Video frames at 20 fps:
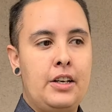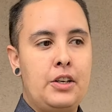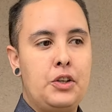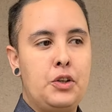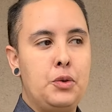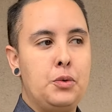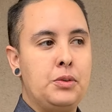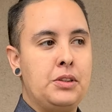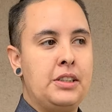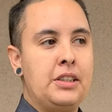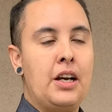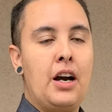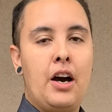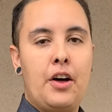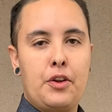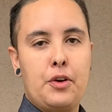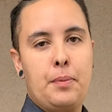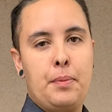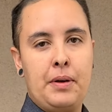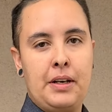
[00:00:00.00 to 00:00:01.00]
using
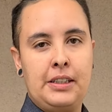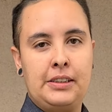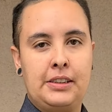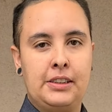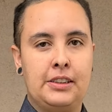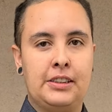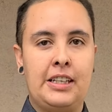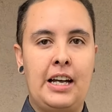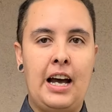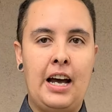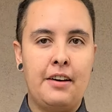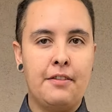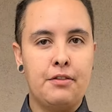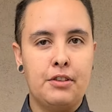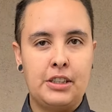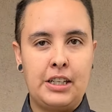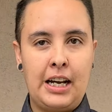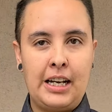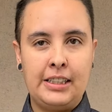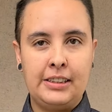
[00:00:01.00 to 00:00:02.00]
other places to
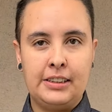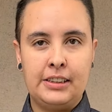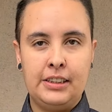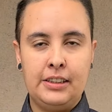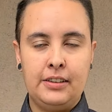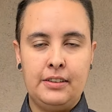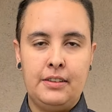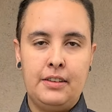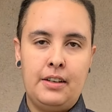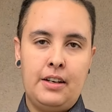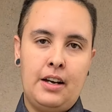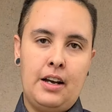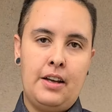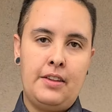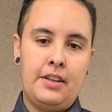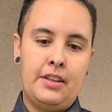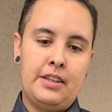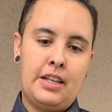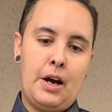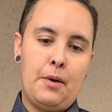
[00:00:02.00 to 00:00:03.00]
advertise it, and
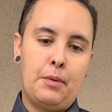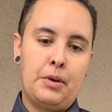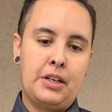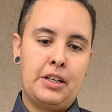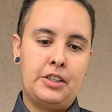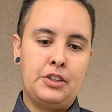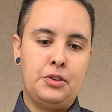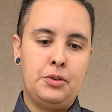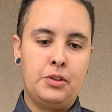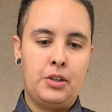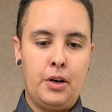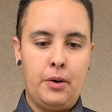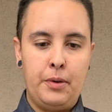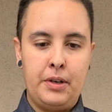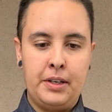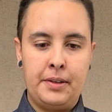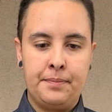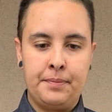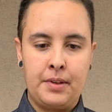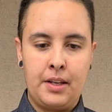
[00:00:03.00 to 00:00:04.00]
then that would get you
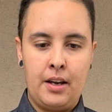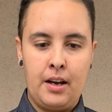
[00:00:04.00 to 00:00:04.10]
going.